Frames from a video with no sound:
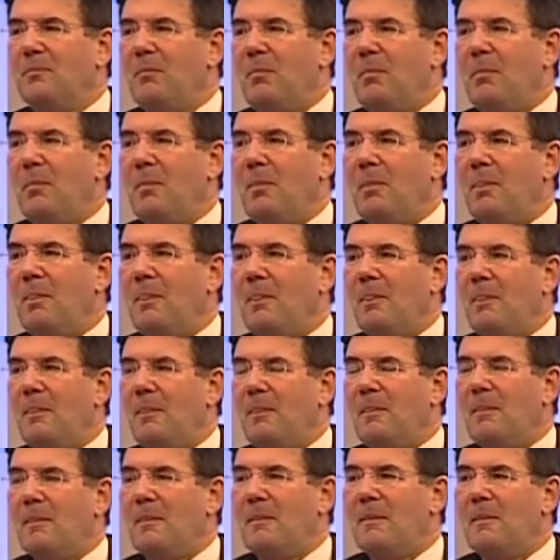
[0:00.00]
Okay.
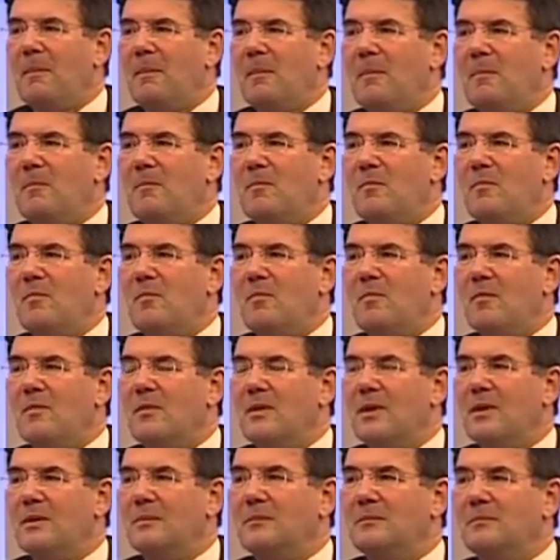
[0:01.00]
And so they're
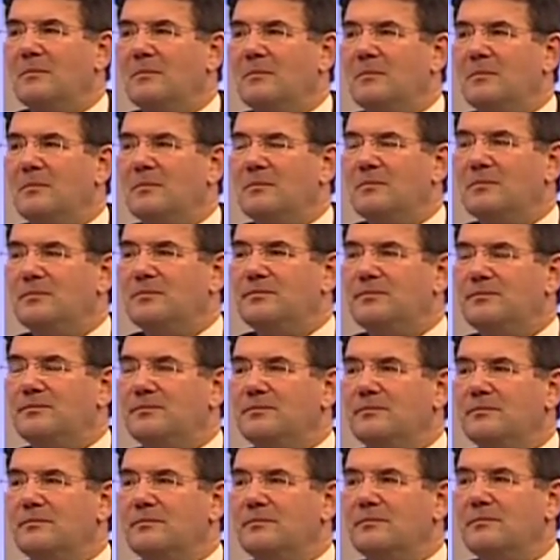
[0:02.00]
being successful then? You
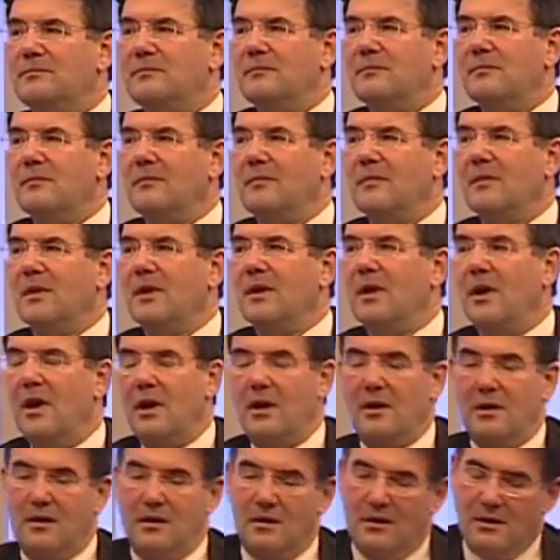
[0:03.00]
think the
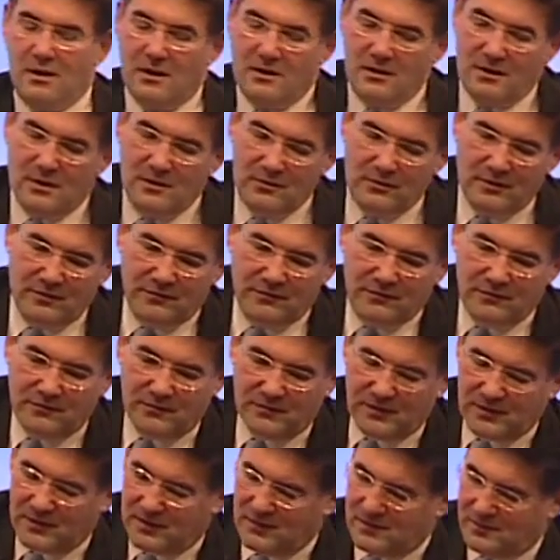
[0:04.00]
Frankfurt School
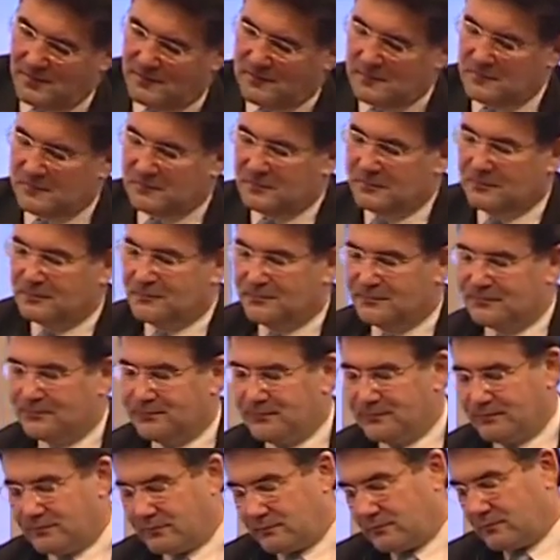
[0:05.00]
policies
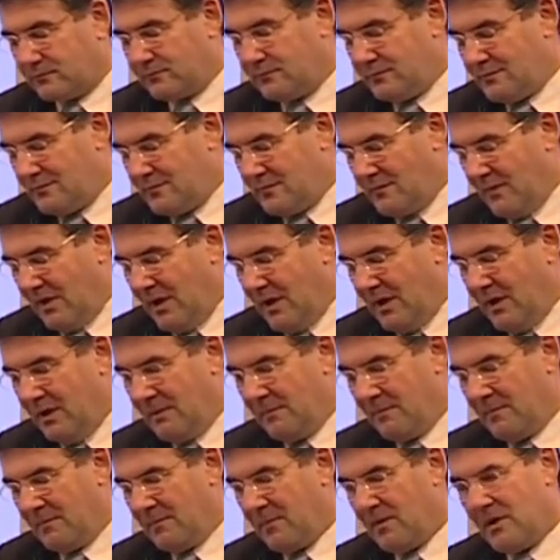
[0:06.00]
is
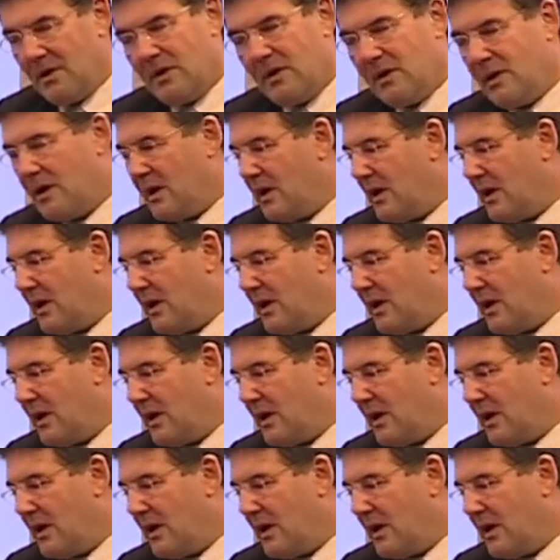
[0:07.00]
successful?